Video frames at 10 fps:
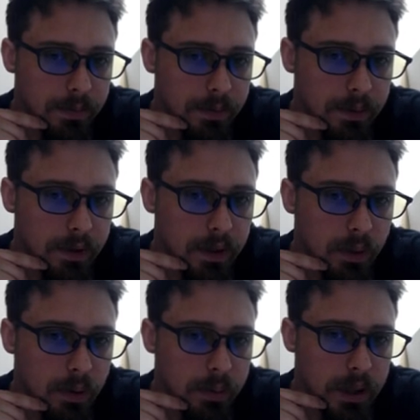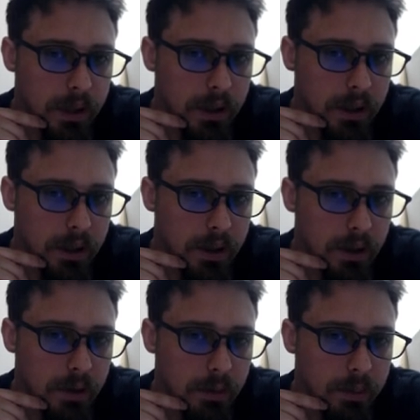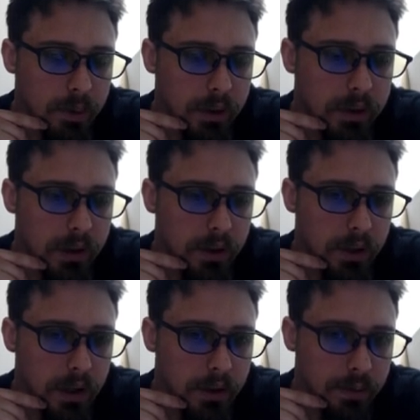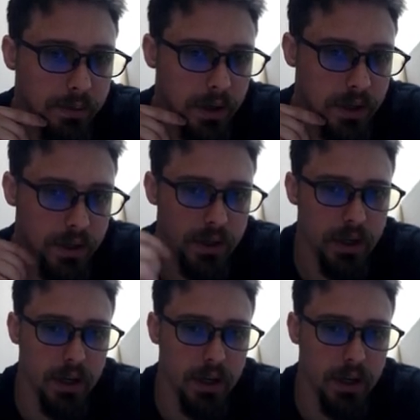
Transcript: you will be pretty good at the French.